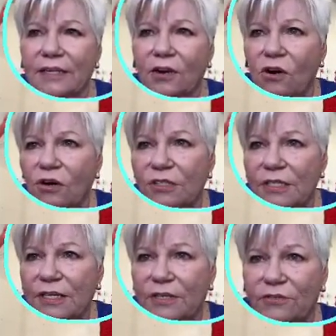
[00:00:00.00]
cars
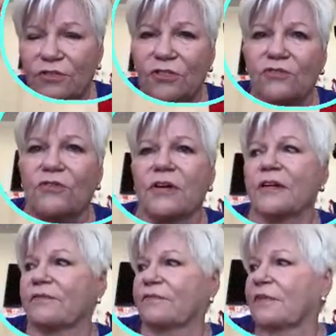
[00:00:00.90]
they used to
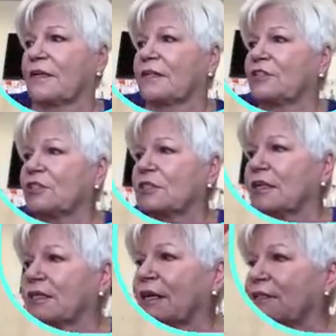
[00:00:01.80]
drive. Just
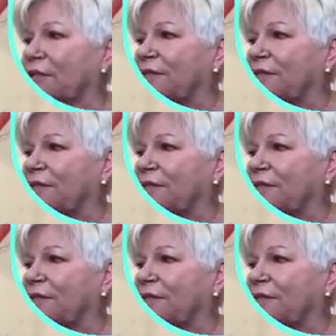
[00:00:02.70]
like I,